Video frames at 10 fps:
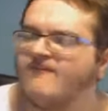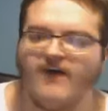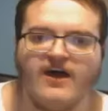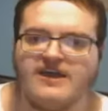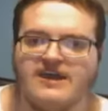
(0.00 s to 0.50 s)

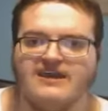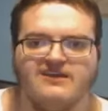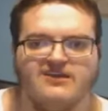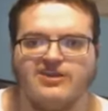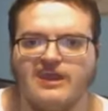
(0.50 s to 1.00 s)

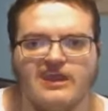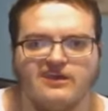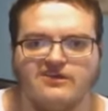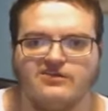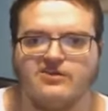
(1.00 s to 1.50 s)
find
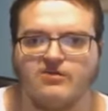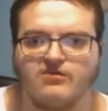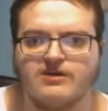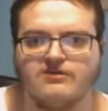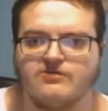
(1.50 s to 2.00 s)
things that
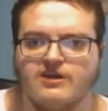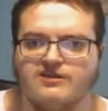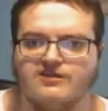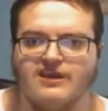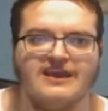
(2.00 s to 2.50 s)
you're
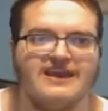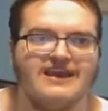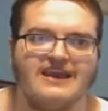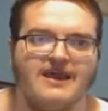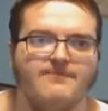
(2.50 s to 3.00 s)
interested
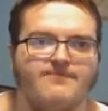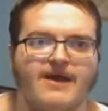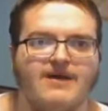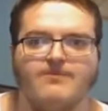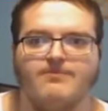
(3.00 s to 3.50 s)
in
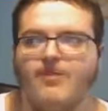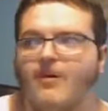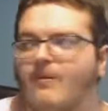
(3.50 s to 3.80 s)
about